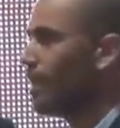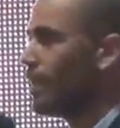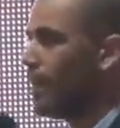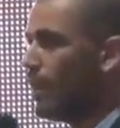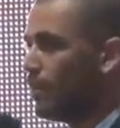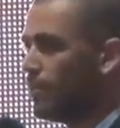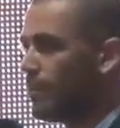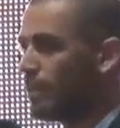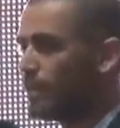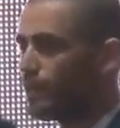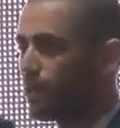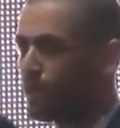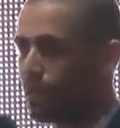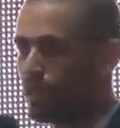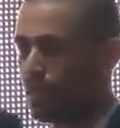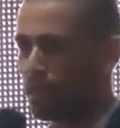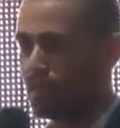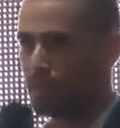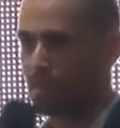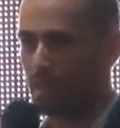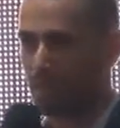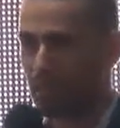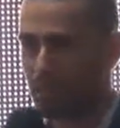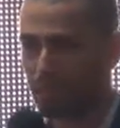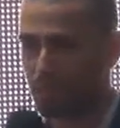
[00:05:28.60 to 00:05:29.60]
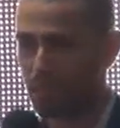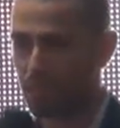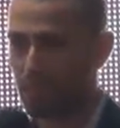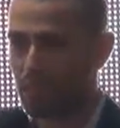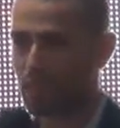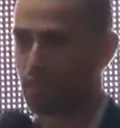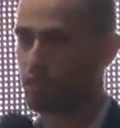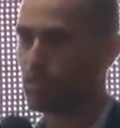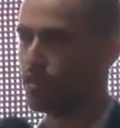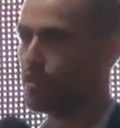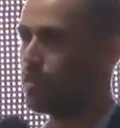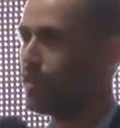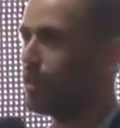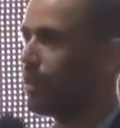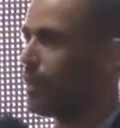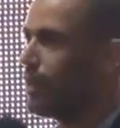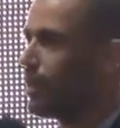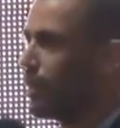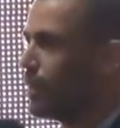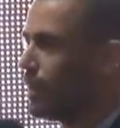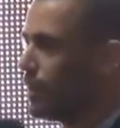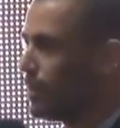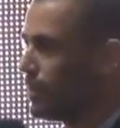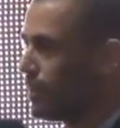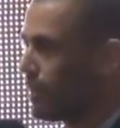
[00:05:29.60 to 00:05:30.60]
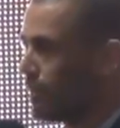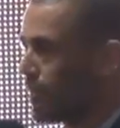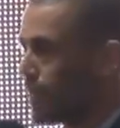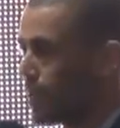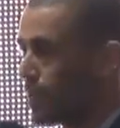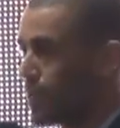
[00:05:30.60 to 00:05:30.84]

I meet the guys, I give a lecture, and then I